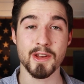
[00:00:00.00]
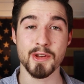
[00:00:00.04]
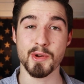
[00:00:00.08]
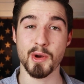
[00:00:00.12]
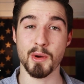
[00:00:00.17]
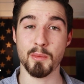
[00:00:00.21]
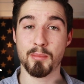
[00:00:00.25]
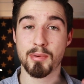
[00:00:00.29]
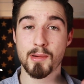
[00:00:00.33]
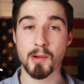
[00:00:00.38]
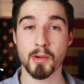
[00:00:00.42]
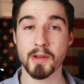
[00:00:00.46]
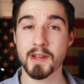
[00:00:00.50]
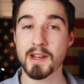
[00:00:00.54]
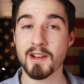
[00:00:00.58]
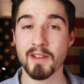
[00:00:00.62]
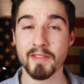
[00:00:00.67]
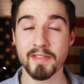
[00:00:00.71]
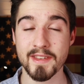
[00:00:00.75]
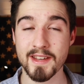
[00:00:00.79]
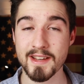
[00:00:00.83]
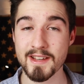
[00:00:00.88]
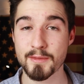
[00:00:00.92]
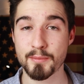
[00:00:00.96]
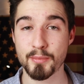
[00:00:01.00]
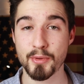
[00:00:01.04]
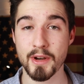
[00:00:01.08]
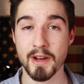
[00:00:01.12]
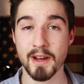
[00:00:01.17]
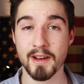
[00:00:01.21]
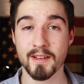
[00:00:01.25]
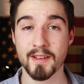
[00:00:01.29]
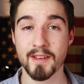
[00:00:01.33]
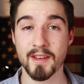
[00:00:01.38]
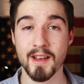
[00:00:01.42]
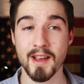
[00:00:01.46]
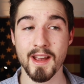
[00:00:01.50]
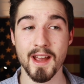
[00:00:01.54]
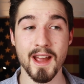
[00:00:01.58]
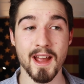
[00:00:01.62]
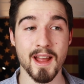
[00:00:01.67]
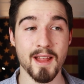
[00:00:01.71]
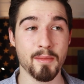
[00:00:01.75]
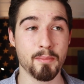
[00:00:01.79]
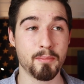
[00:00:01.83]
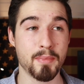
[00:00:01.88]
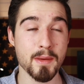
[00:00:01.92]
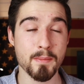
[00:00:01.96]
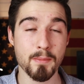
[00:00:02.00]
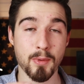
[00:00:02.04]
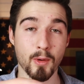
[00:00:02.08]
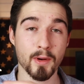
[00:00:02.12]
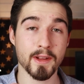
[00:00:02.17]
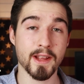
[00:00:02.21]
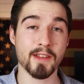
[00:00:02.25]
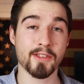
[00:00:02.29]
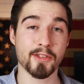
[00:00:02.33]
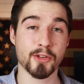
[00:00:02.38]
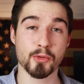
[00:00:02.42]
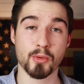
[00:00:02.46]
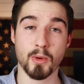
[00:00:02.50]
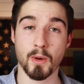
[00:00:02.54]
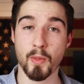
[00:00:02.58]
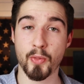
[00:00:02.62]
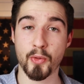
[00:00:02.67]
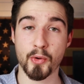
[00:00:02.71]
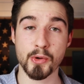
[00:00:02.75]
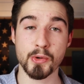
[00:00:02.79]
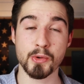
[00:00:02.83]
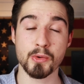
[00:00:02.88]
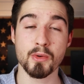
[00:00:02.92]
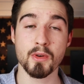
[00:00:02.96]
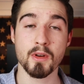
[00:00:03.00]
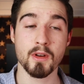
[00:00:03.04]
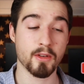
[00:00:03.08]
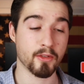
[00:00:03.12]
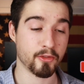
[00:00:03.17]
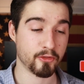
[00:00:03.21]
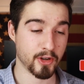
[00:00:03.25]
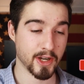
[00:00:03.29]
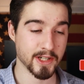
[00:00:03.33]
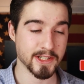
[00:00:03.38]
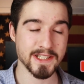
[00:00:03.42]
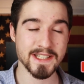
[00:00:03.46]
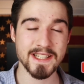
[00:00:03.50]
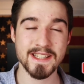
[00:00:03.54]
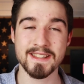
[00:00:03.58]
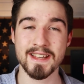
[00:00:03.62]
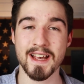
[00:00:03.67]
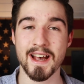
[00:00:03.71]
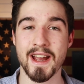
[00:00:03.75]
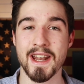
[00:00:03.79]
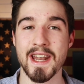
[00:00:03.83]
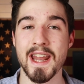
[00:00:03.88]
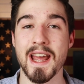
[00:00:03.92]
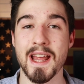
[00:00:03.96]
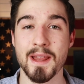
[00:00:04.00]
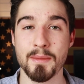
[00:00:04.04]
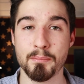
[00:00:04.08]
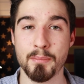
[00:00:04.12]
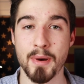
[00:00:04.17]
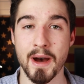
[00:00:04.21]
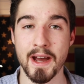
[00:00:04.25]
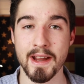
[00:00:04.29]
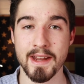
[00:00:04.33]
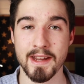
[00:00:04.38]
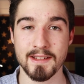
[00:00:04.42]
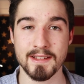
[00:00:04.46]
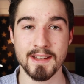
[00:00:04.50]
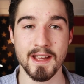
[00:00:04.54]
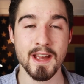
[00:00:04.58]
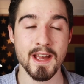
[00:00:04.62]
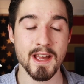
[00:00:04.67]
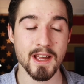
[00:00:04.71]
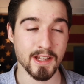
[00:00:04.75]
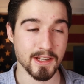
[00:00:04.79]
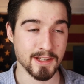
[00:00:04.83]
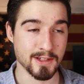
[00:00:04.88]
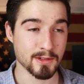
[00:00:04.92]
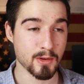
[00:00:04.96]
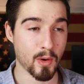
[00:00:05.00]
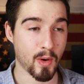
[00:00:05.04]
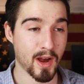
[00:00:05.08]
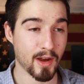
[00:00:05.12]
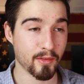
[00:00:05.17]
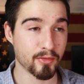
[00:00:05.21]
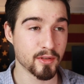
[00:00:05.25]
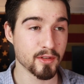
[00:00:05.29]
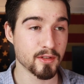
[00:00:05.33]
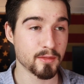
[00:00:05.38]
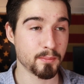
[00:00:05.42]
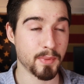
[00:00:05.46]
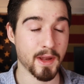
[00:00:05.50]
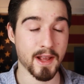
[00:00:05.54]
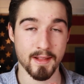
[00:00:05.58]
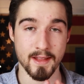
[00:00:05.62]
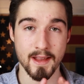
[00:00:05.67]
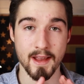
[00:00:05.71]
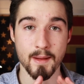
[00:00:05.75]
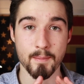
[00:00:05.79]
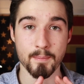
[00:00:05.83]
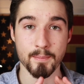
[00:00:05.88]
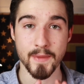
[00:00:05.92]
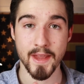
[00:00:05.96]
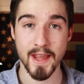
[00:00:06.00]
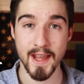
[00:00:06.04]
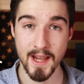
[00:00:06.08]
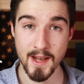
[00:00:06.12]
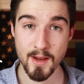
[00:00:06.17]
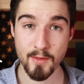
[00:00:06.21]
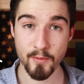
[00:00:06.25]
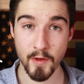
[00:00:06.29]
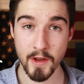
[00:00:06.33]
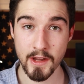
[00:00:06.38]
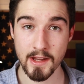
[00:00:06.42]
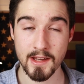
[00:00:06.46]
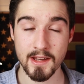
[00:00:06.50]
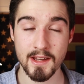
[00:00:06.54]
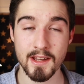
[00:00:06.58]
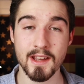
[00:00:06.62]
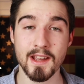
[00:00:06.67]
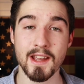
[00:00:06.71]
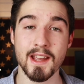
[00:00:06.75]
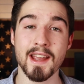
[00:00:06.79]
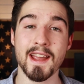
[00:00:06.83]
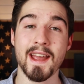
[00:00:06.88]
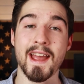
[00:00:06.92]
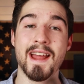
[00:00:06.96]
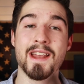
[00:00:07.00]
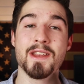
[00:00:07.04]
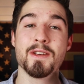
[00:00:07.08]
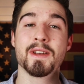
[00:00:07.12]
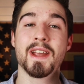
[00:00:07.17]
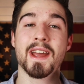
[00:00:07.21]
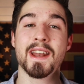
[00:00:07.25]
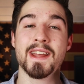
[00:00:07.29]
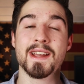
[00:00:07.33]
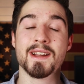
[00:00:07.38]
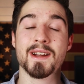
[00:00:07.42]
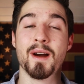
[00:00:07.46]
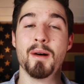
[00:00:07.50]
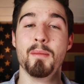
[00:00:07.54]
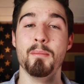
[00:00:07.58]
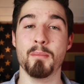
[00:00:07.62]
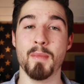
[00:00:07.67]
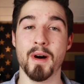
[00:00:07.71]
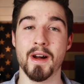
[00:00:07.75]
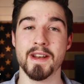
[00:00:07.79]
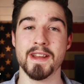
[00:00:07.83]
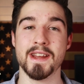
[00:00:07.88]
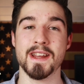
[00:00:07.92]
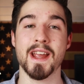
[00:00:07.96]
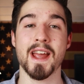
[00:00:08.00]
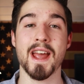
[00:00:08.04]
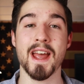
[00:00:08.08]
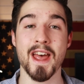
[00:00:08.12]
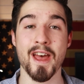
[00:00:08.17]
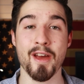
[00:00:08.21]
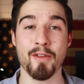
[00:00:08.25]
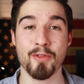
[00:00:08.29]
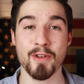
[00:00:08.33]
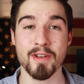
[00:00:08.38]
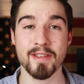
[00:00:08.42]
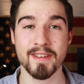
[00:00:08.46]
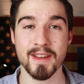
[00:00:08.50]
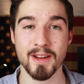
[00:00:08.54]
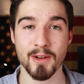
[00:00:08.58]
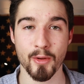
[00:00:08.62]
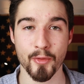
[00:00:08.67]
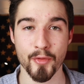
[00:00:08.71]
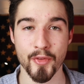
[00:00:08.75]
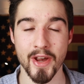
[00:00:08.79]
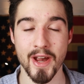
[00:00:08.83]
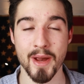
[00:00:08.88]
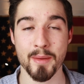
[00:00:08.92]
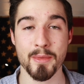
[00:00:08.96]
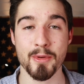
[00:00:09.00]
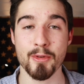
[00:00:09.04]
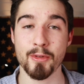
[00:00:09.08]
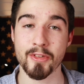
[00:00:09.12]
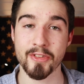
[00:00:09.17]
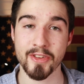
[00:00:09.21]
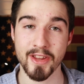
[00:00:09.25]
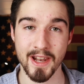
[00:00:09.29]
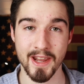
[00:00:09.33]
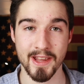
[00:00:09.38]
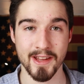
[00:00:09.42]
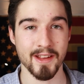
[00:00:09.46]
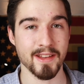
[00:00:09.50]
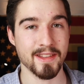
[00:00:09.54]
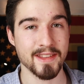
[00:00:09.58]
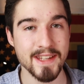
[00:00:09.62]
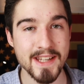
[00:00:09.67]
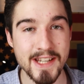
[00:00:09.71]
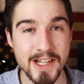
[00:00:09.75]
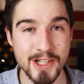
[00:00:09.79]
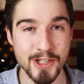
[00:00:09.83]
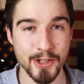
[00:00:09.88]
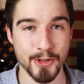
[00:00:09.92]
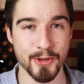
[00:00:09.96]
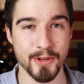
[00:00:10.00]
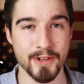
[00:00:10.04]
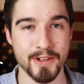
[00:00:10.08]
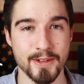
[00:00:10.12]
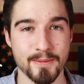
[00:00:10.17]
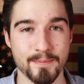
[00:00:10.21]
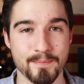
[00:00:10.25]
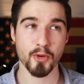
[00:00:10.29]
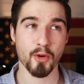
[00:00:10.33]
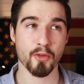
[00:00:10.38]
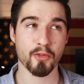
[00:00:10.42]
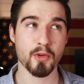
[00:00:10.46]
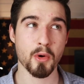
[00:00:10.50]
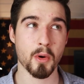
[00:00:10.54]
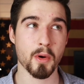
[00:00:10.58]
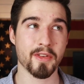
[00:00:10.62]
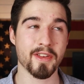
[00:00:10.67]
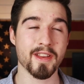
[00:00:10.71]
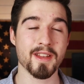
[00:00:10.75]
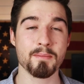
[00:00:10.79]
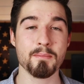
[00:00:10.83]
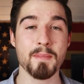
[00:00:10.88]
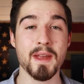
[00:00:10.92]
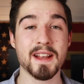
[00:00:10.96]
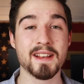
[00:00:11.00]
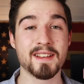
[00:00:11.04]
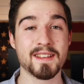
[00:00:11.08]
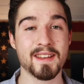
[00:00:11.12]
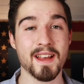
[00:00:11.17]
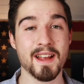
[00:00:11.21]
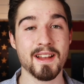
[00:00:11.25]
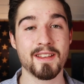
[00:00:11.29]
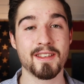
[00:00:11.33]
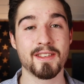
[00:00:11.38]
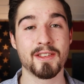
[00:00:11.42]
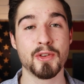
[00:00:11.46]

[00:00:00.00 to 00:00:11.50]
you upload it on Teesprings, and people can scroll through, find the design and buy it. You don't have to spend anything, and you're getting money every single time you're selling a t-shirt. So of course it makes sense